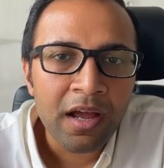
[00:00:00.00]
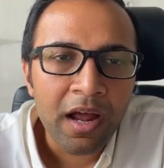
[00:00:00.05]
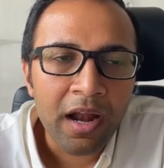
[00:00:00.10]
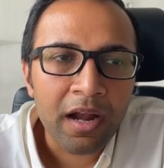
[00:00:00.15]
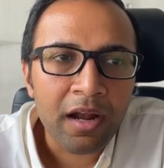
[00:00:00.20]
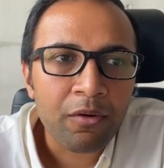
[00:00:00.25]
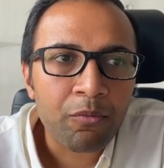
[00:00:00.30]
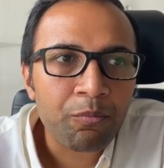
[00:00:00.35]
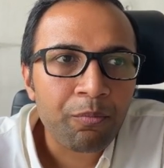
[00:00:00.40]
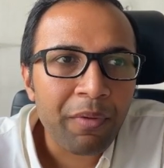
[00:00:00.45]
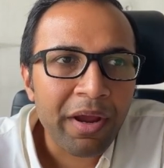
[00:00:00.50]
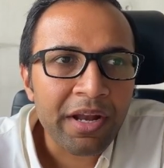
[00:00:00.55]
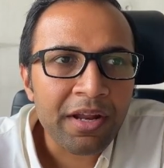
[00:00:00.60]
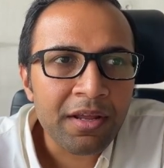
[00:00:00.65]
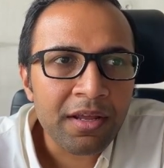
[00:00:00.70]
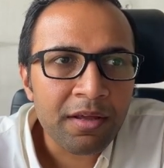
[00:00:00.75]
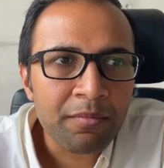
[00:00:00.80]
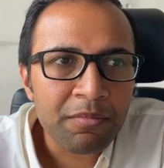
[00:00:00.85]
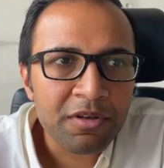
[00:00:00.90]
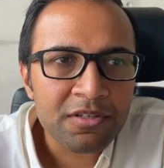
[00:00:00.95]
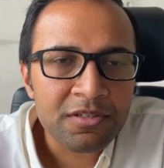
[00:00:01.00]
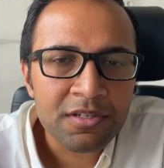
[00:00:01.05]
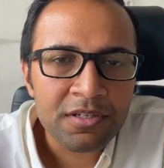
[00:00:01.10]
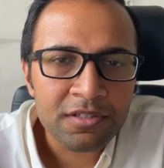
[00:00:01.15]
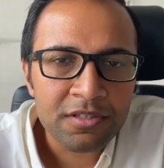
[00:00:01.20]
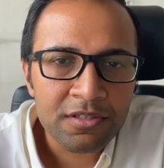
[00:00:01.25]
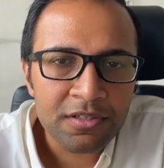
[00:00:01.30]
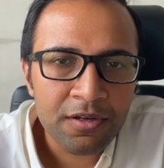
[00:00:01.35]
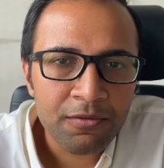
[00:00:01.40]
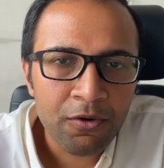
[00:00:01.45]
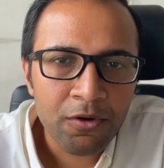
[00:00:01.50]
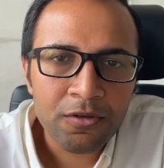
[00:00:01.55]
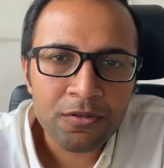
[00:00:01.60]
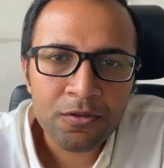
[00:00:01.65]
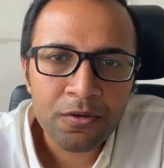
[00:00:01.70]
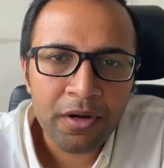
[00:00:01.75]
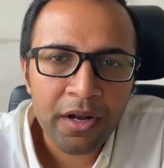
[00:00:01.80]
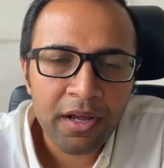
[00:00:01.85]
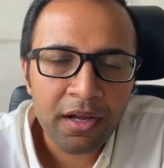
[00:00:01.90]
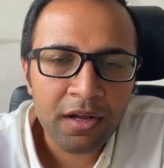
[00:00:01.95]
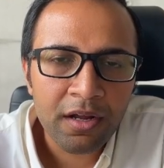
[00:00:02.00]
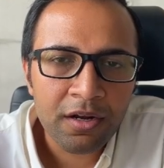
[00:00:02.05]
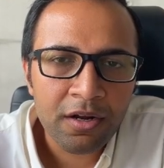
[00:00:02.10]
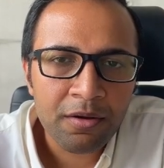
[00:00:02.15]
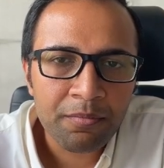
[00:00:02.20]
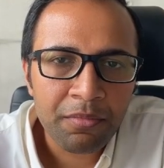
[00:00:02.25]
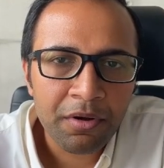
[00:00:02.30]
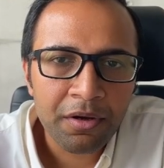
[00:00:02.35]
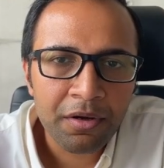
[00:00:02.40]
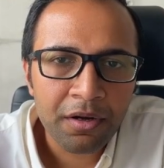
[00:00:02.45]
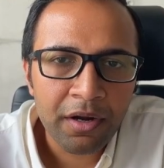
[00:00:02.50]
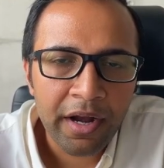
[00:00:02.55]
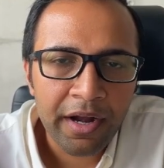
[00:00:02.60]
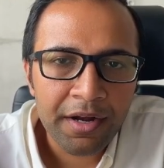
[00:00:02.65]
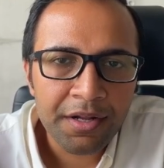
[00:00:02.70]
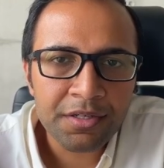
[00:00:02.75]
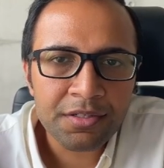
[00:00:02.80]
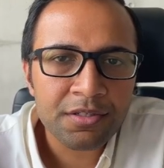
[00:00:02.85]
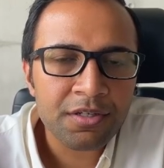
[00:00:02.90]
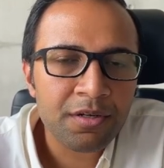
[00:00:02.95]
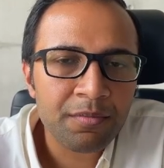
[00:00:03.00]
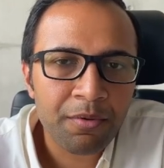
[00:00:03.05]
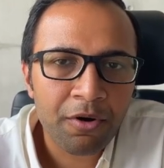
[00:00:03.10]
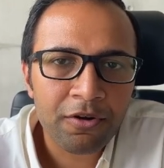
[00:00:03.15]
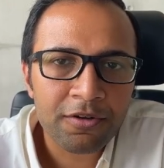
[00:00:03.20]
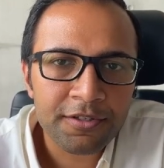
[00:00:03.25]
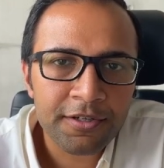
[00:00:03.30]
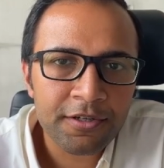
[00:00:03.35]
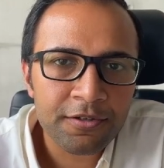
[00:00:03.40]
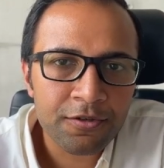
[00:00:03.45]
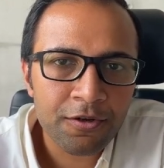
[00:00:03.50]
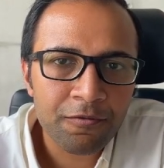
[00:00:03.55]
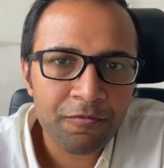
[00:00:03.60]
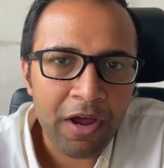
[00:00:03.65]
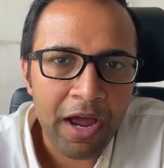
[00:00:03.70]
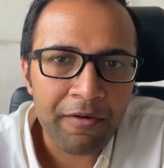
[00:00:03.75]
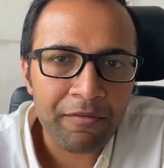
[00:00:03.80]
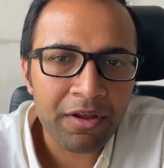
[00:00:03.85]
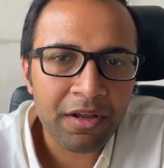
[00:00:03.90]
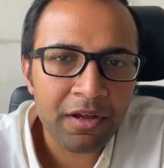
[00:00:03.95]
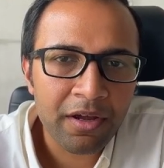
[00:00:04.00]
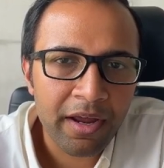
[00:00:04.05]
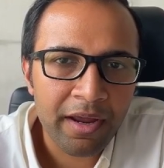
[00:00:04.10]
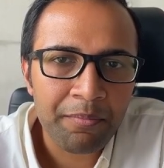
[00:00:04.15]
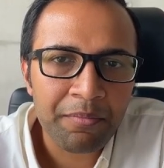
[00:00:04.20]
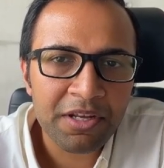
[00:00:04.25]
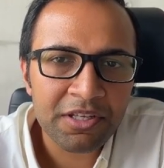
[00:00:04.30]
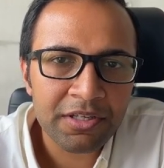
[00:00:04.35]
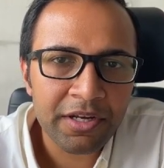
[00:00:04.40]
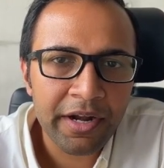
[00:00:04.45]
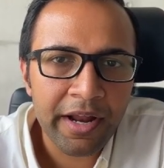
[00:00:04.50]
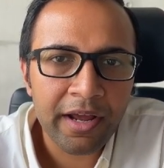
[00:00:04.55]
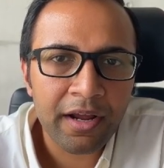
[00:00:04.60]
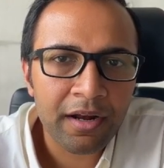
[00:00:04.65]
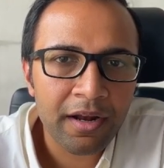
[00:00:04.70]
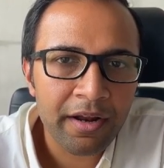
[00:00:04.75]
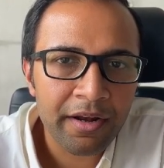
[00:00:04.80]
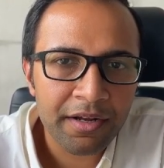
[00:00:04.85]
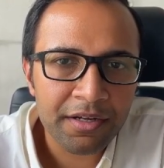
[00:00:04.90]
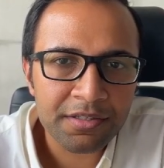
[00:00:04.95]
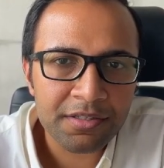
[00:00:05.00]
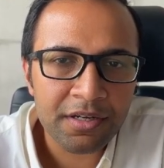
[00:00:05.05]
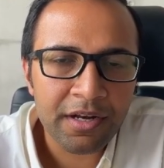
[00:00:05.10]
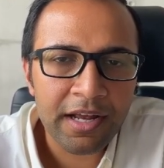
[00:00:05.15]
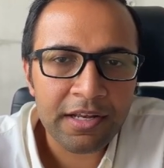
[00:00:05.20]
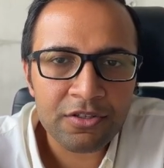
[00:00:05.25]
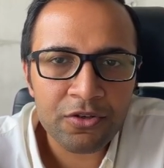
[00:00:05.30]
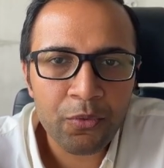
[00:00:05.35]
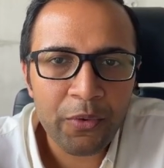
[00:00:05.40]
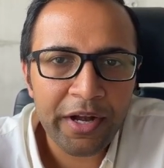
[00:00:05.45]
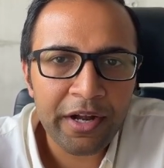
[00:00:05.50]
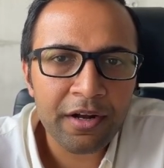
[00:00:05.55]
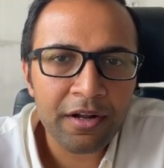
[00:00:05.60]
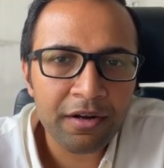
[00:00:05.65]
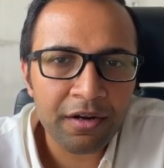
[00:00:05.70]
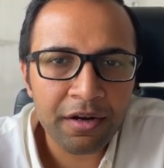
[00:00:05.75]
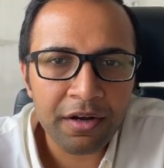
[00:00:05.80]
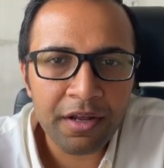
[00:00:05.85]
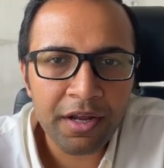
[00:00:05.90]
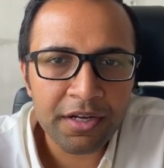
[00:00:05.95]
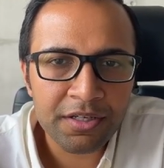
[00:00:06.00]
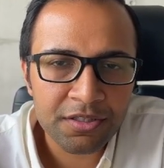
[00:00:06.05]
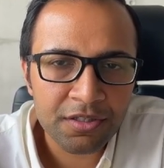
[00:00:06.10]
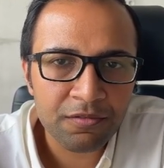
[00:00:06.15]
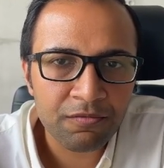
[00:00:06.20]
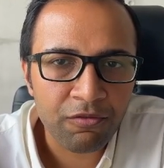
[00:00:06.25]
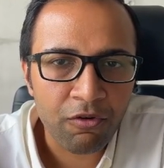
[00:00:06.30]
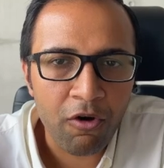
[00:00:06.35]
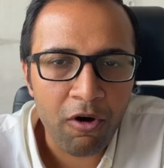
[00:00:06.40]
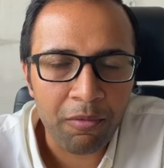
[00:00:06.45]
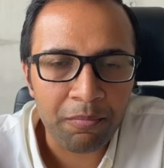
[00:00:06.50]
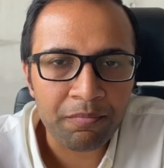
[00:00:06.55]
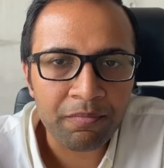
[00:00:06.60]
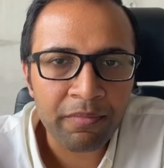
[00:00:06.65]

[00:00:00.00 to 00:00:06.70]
And many businesses have also taken up a additional process of having a MSC declaration as a vendor creation form.